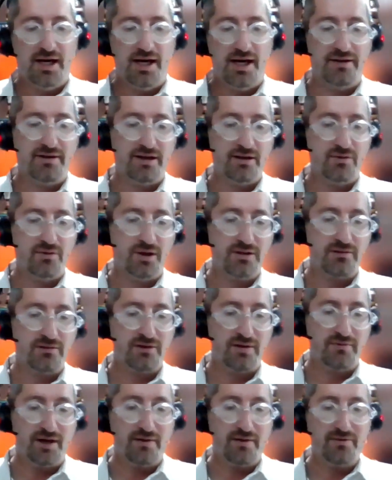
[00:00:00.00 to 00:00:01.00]
and then he went to
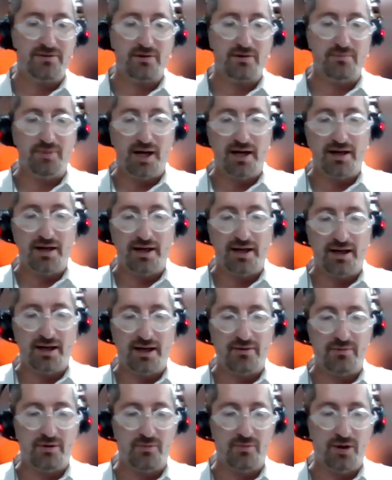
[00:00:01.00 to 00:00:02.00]
Rav Abba to buy,
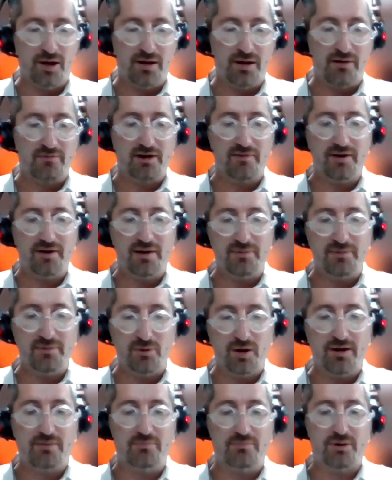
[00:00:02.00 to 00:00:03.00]
and Rav Abba
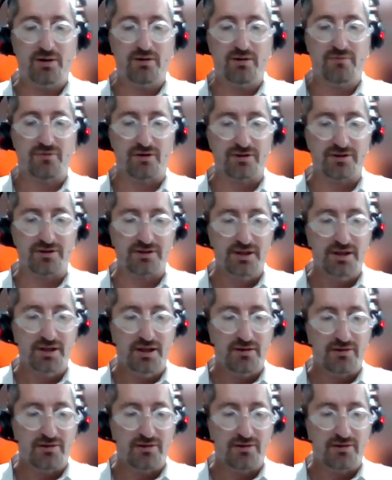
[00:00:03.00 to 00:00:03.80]
went and bought it first.